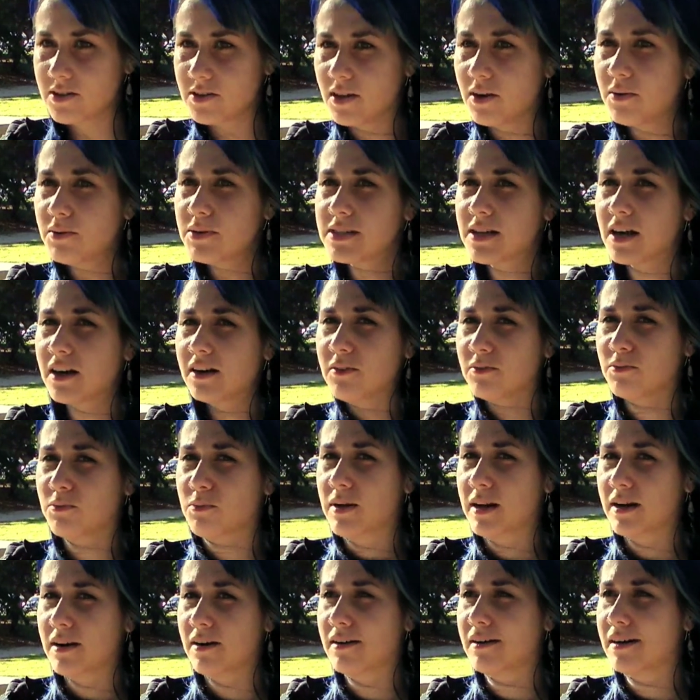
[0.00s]
so that was kind
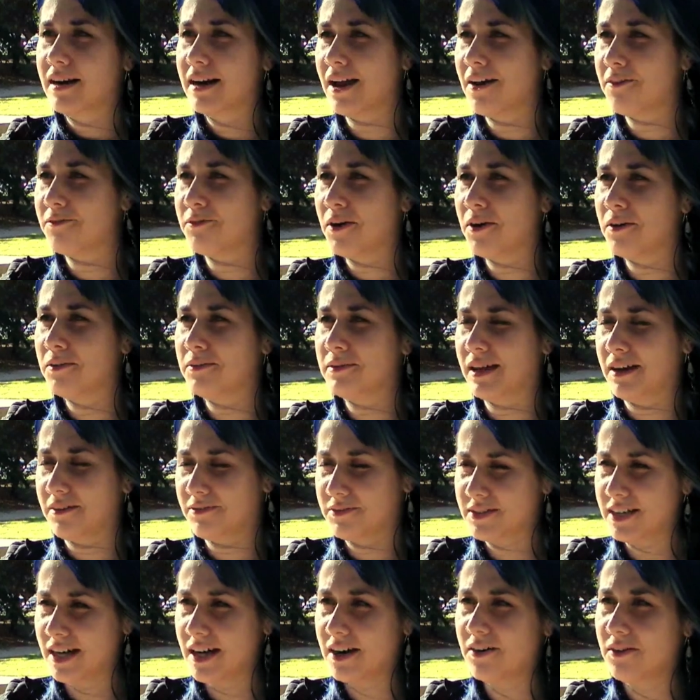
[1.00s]
of weird and i felt
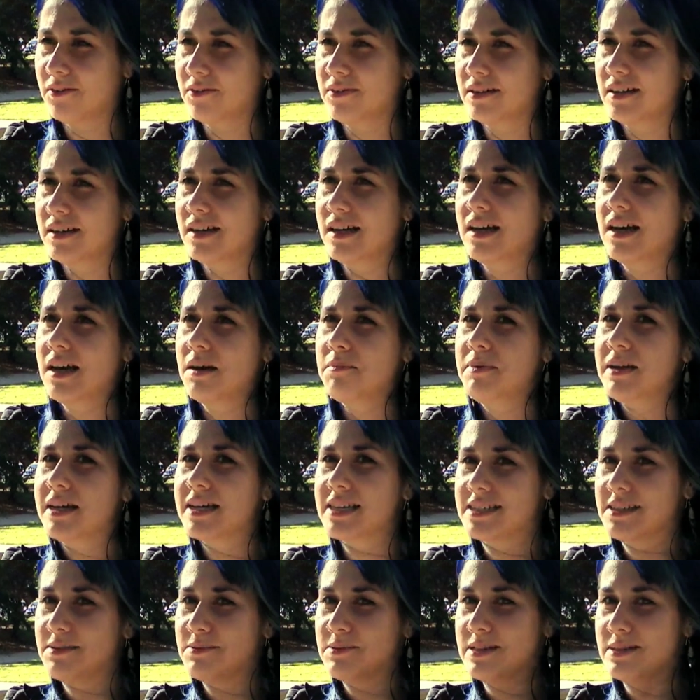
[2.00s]
left out
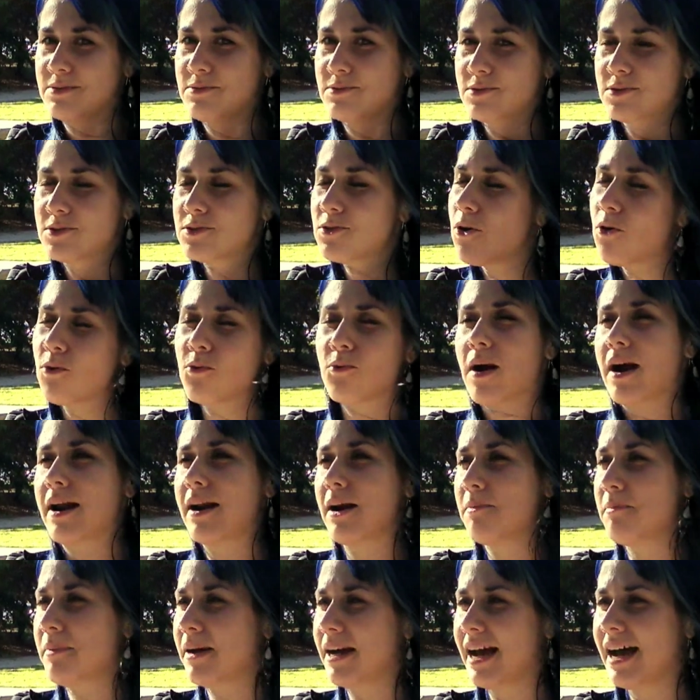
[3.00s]
because it was so
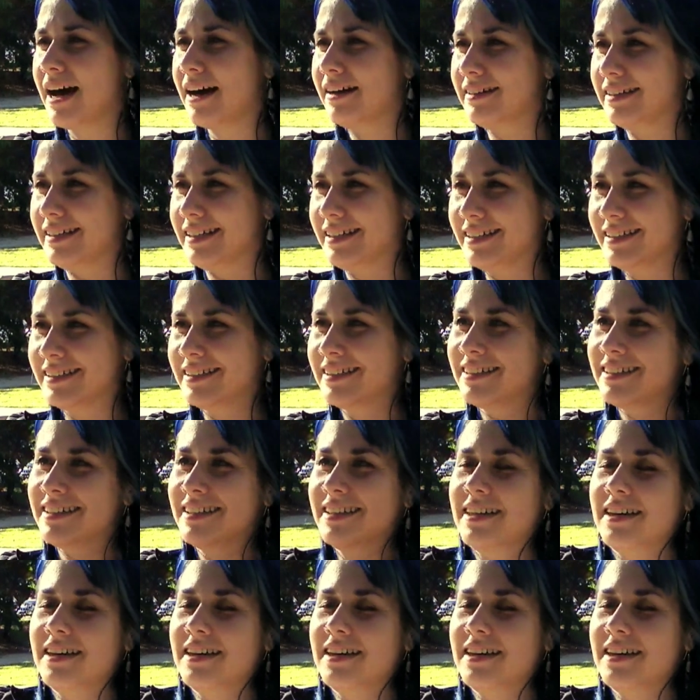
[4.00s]
right up my alley